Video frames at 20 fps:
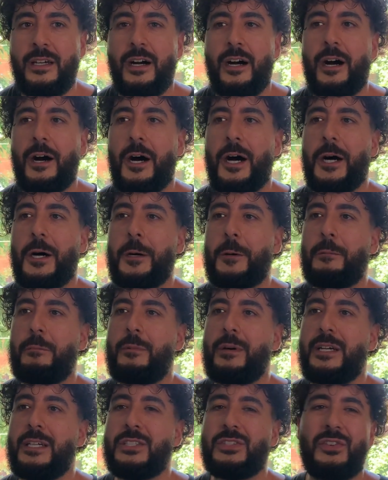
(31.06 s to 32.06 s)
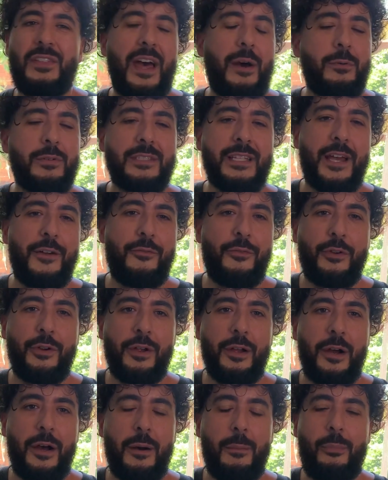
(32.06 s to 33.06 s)
So that was
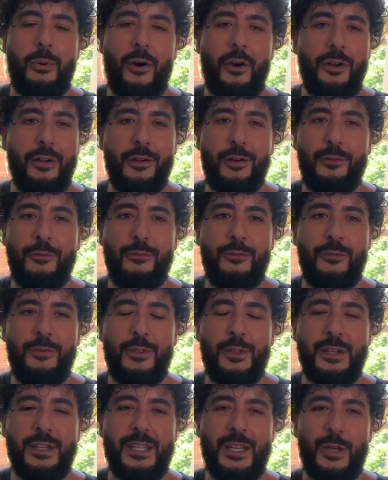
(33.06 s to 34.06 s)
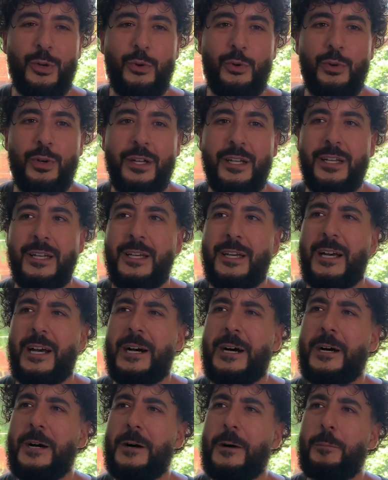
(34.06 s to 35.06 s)
never a part of the deal.
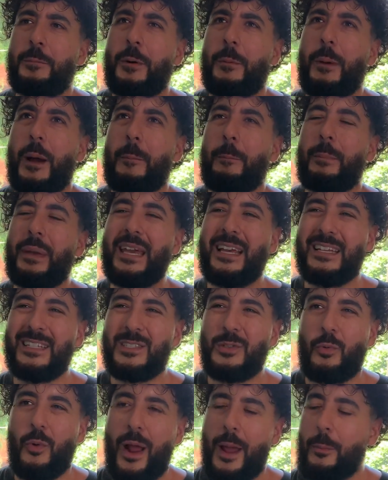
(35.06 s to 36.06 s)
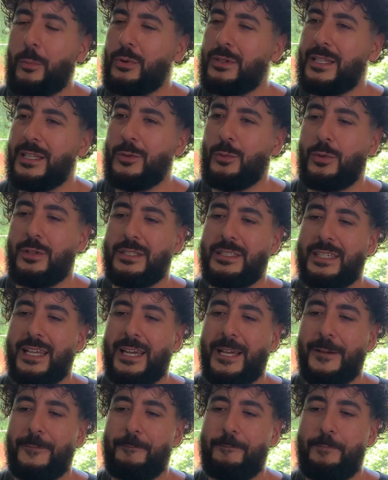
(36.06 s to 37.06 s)
But my biggest gripe with it was
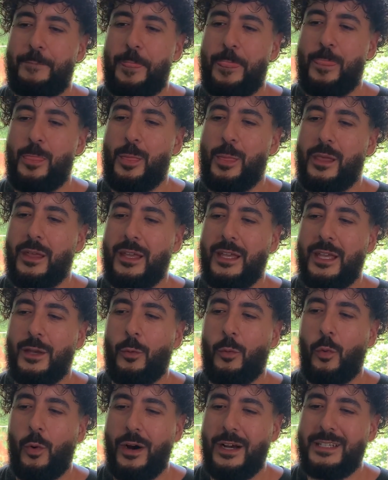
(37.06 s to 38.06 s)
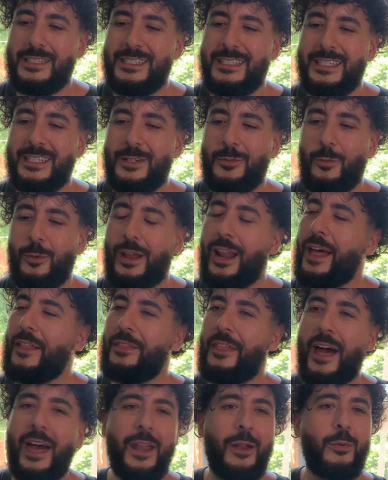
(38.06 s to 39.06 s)
that it wasn't what I
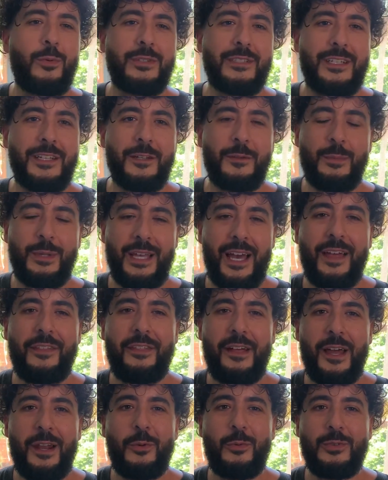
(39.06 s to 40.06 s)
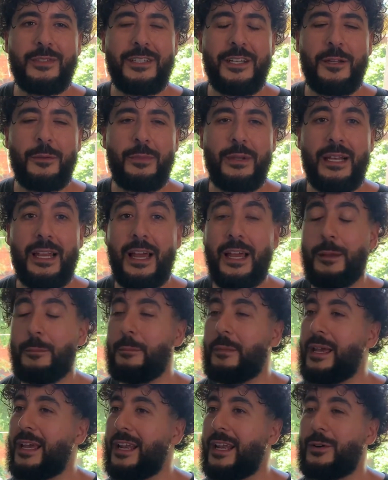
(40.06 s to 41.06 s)
thought it was gonna be. I thought it was gonna be like,
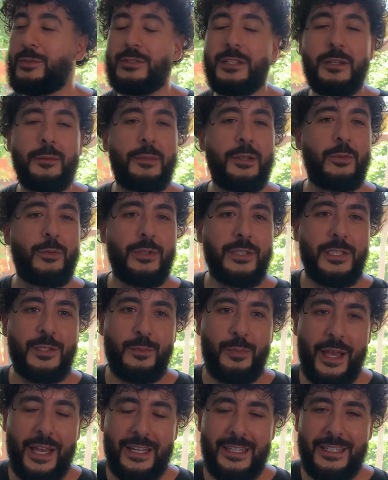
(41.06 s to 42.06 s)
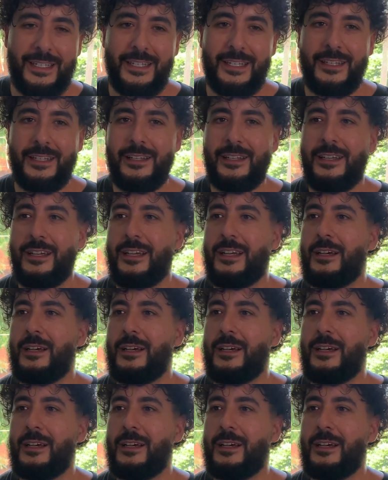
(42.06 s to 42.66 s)
man, I was gonna be respected.